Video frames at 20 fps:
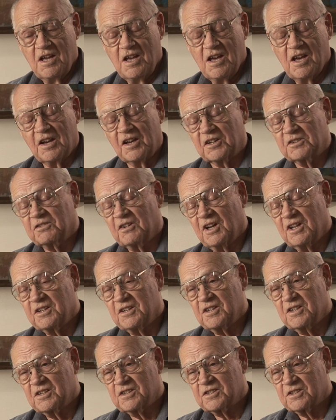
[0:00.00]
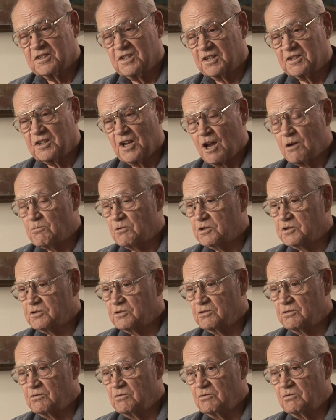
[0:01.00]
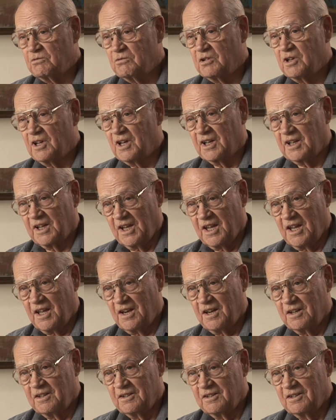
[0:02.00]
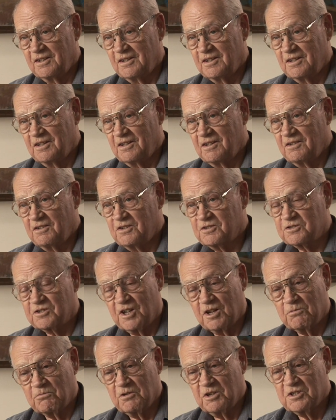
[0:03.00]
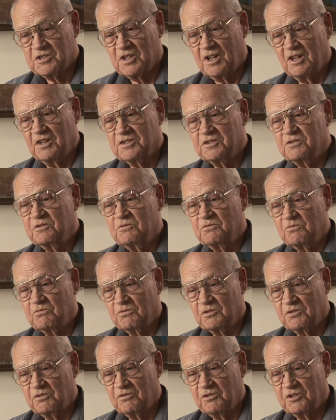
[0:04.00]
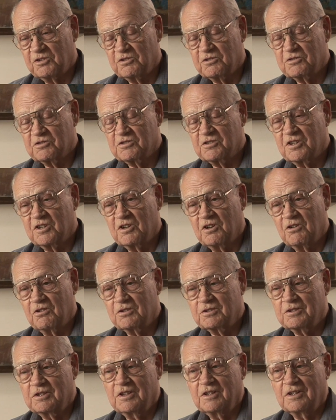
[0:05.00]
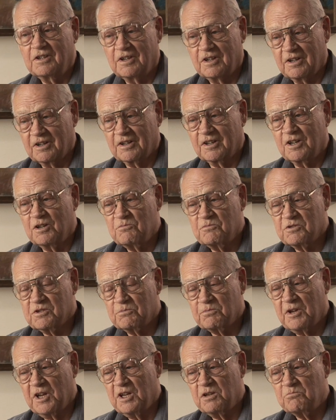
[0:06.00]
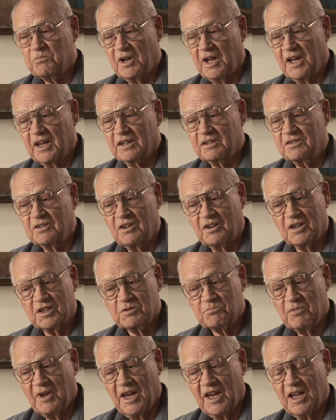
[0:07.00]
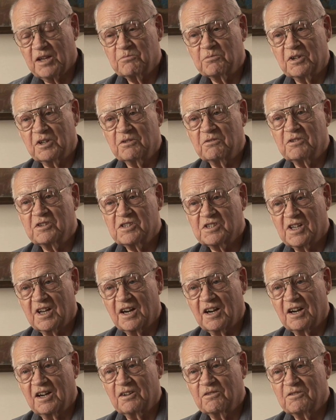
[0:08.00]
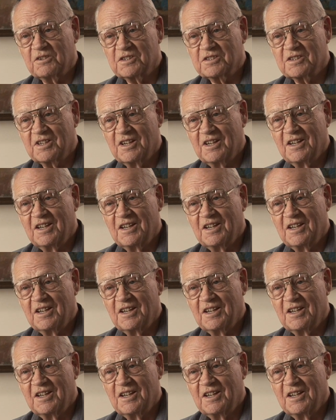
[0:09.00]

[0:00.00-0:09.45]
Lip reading: And I tried this a time or 2 again. Same results. When I reduced the dose, here comes the pain back. Not as bad, but it was there. It was